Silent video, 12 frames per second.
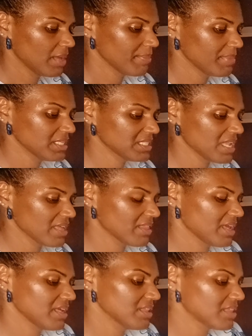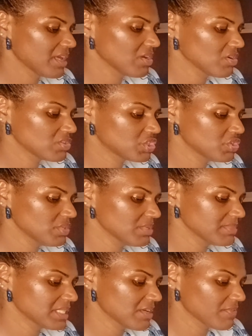But it's like they, they shoot
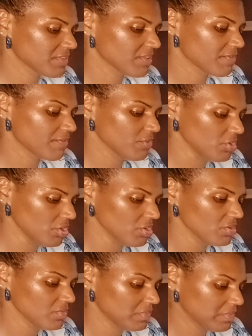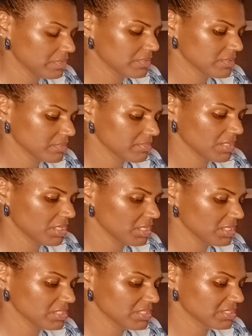themselves in the foot
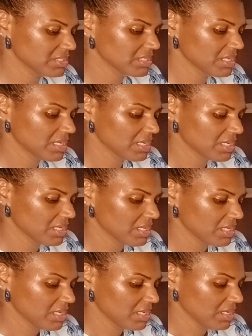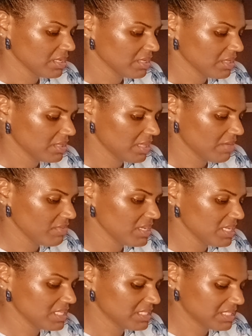because they're
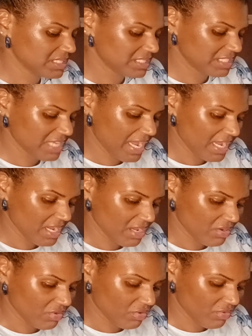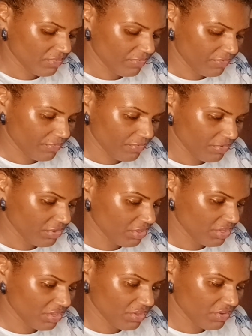in this state of
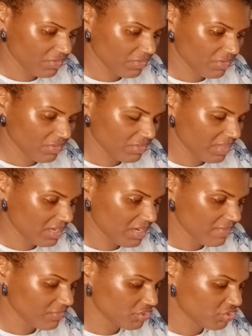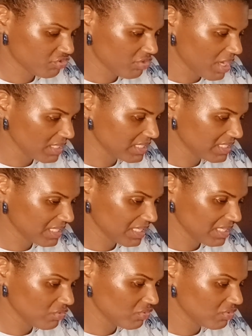they never trust
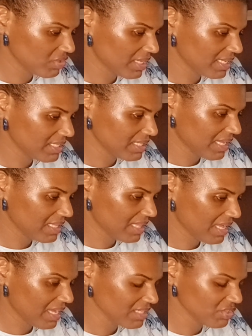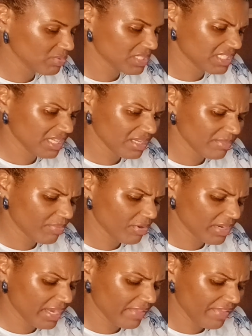it or they, they, they get to a certain
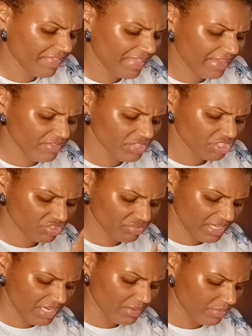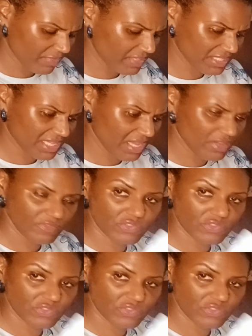point and then they retreat with this King of